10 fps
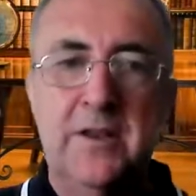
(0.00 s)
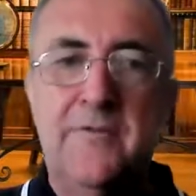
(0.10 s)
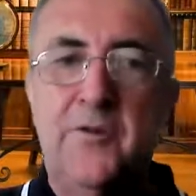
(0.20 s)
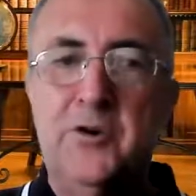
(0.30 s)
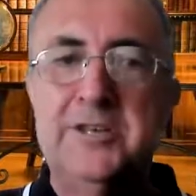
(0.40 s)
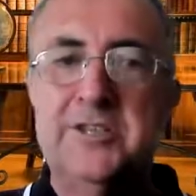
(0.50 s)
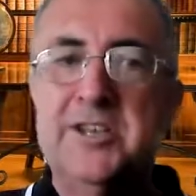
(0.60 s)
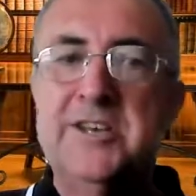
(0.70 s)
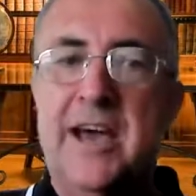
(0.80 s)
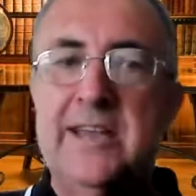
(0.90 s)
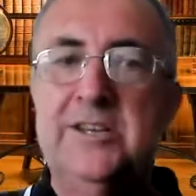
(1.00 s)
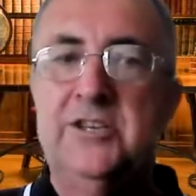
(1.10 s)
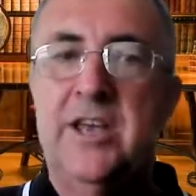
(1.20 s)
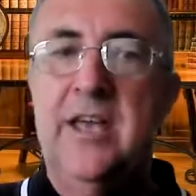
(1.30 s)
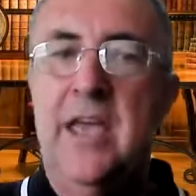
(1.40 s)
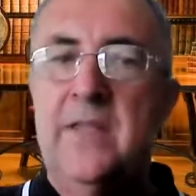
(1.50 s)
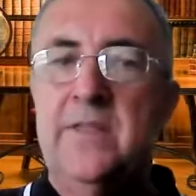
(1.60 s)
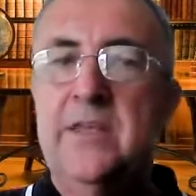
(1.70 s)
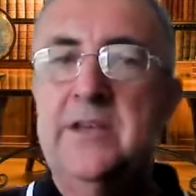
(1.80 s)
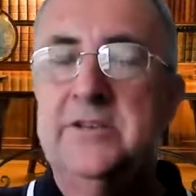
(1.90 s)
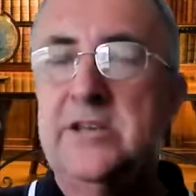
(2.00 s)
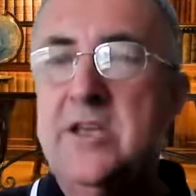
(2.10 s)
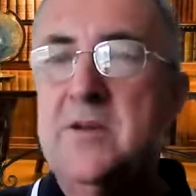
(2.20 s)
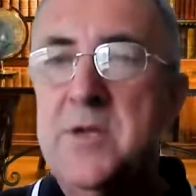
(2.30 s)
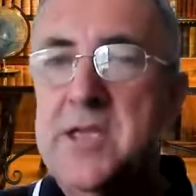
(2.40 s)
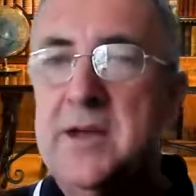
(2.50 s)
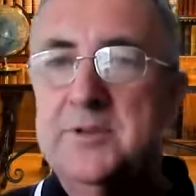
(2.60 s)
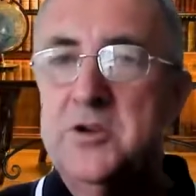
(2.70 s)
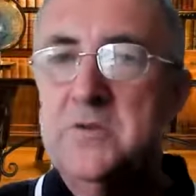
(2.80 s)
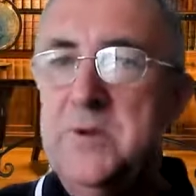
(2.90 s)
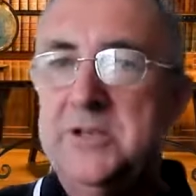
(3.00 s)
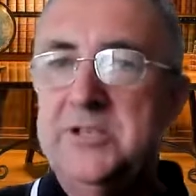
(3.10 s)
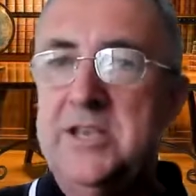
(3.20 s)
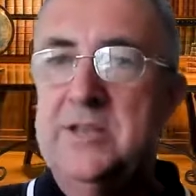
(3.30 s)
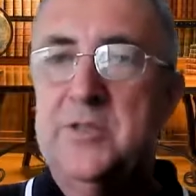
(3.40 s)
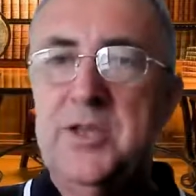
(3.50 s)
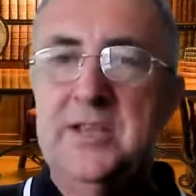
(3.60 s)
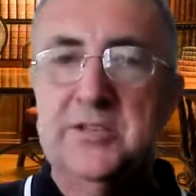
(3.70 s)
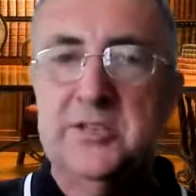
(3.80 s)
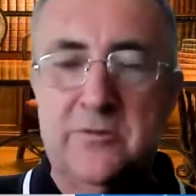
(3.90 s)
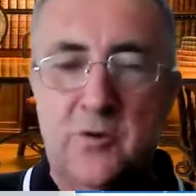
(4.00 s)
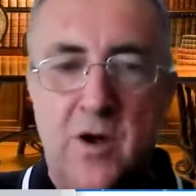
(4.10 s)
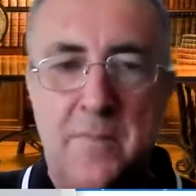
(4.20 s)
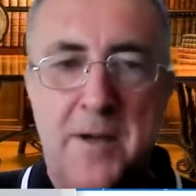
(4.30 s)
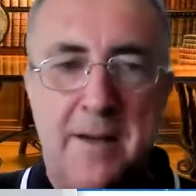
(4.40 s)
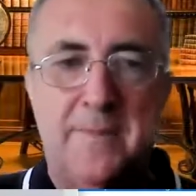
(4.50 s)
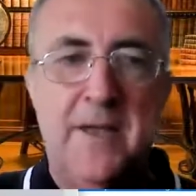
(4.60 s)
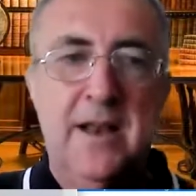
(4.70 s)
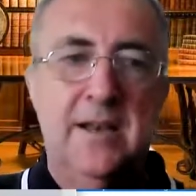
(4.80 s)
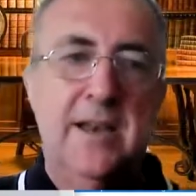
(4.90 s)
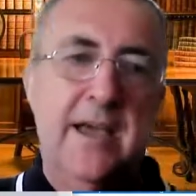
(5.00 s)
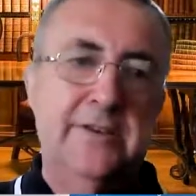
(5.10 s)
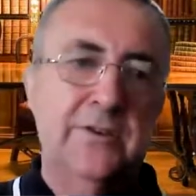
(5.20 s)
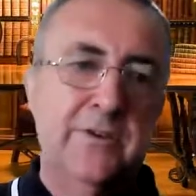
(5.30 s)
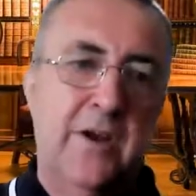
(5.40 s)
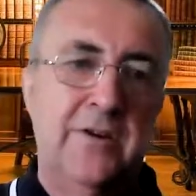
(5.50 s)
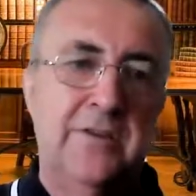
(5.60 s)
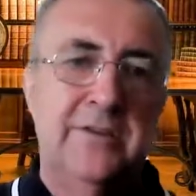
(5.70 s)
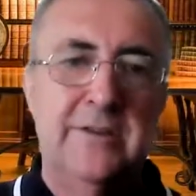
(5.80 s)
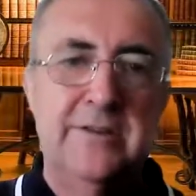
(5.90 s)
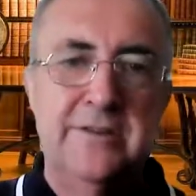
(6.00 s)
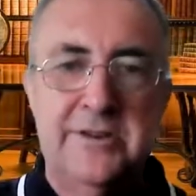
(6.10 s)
It avoids the danger that you can become too busy and things can crop up later on.